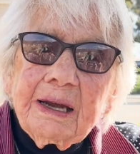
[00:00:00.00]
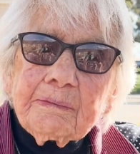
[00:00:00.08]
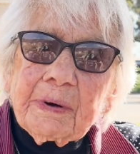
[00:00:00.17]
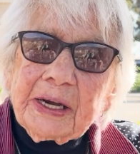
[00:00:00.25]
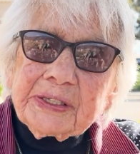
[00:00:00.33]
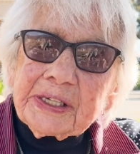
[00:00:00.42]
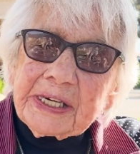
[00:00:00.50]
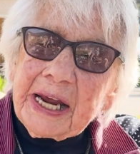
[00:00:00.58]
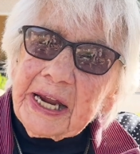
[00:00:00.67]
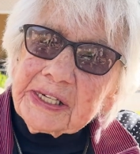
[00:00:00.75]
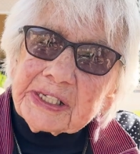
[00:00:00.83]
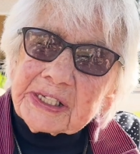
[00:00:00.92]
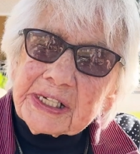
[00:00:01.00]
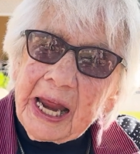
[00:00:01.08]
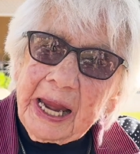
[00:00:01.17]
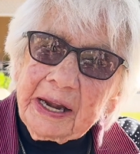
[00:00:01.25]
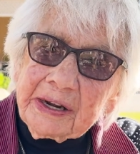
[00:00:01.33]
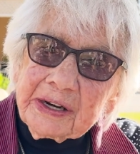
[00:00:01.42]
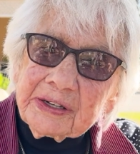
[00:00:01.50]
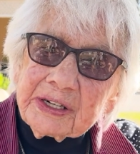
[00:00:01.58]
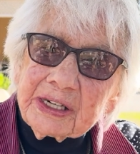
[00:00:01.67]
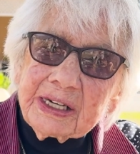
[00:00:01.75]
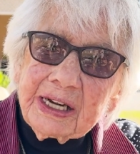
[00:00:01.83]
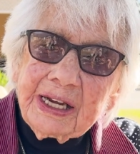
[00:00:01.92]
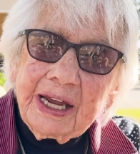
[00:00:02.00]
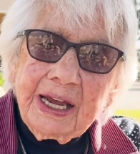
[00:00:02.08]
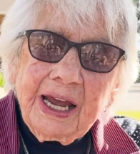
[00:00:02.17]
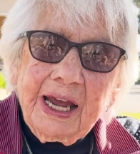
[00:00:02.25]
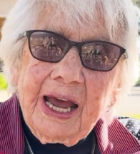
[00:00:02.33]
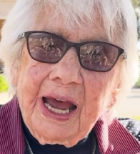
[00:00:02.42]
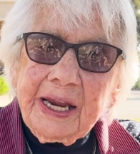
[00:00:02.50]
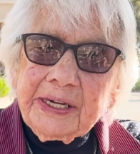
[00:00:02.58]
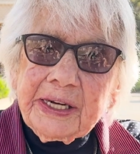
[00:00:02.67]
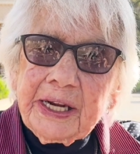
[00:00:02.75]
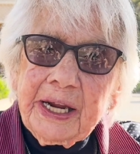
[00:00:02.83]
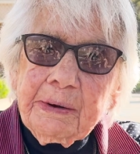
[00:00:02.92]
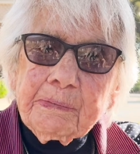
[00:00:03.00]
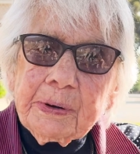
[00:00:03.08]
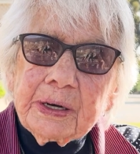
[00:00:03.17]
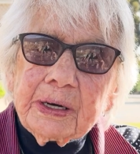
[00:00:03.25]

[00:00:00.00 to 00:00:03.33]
by today's standard and keep